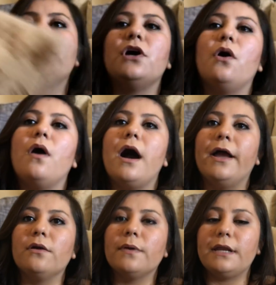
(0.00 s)
So
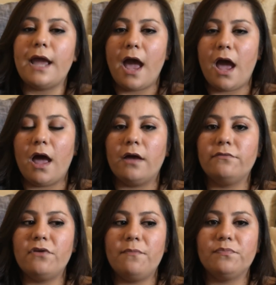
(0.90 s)
I already
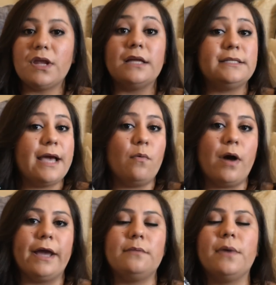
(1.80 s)
have a
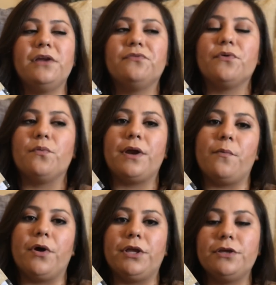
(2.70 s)
DIY in mind for what I
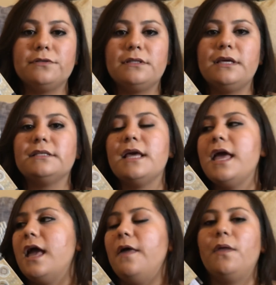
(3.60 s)
want to use these,
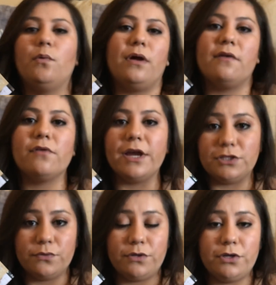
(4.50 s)
and then whatever I
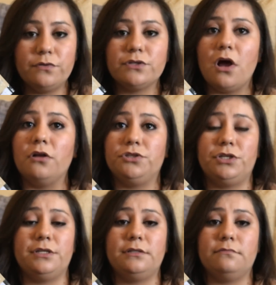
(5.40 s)
don't use, I'll
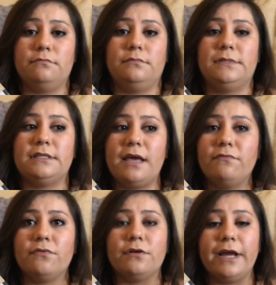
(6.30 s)
just save
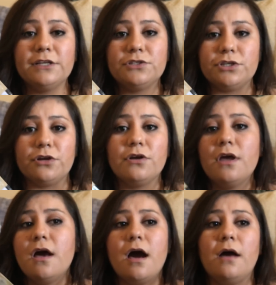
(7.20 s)
for next year.
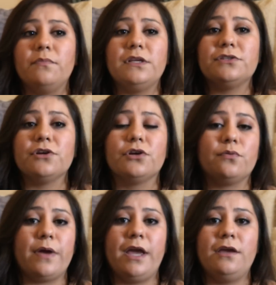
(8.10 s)
These are
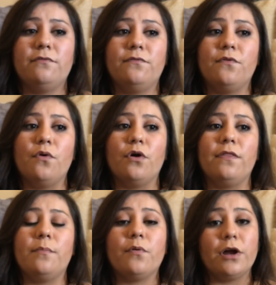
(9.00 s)
great for
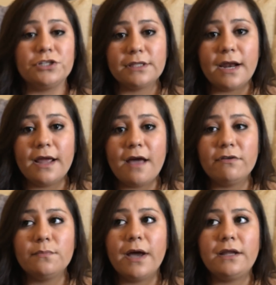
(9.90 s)
the project that I have
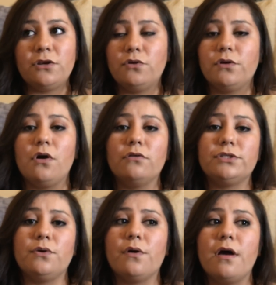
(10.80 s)
in mind, and you can
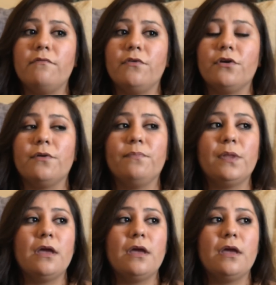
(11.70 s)
also cover